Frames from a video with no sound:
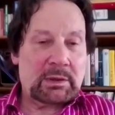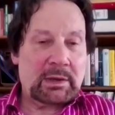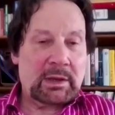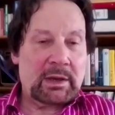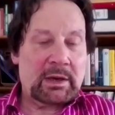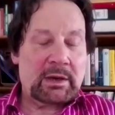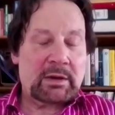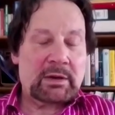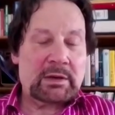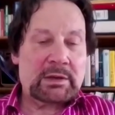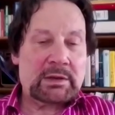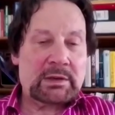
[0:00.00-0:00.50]

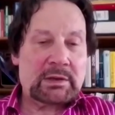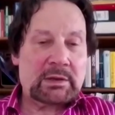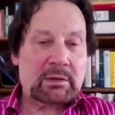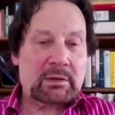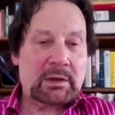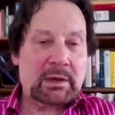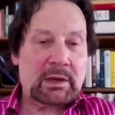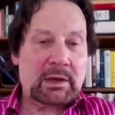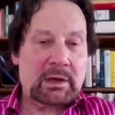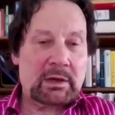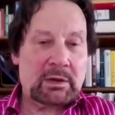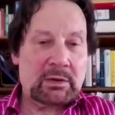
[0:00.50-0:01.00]
carried
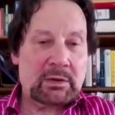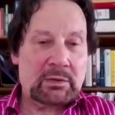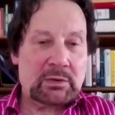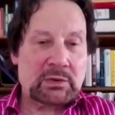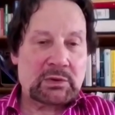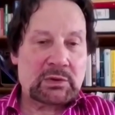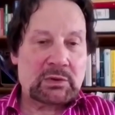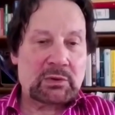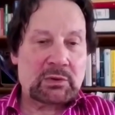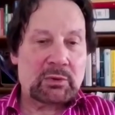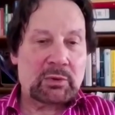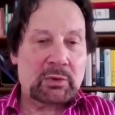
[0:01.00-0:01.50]
carried the
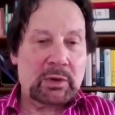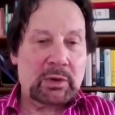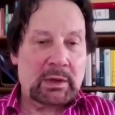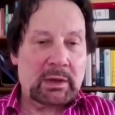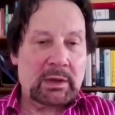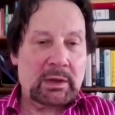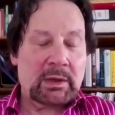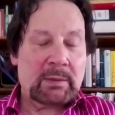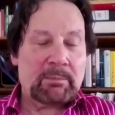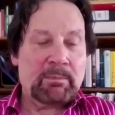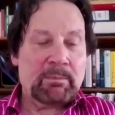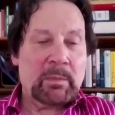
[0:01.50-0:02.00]

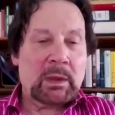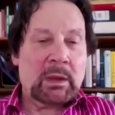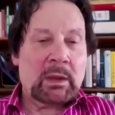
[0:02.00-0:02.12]
story.